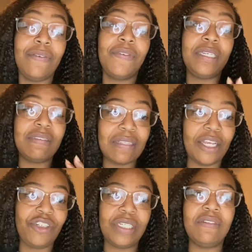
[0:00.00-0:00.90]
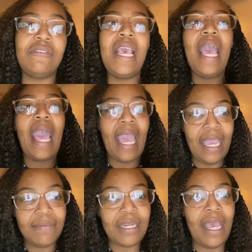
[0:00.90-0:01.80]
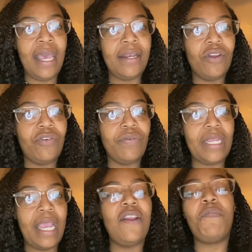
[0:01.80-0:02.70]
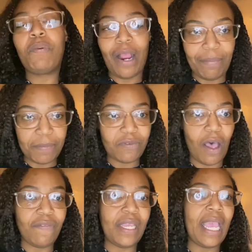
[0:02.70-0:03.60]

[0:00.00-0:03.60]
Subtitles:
discussions aimed at creative problem solving,